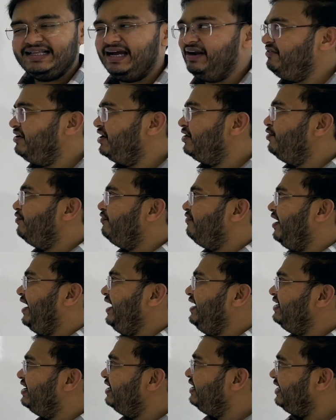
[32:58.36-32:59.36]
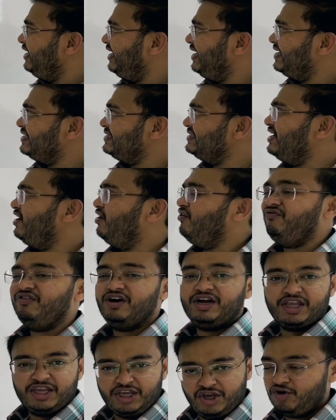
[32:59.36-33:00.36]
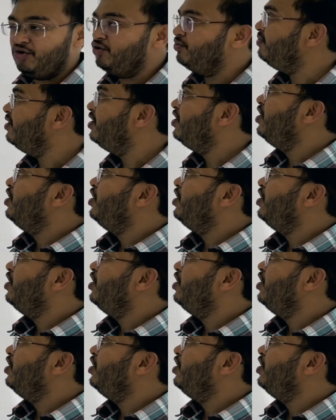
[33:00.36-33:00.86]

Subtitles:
that we have to find the TSA of a cube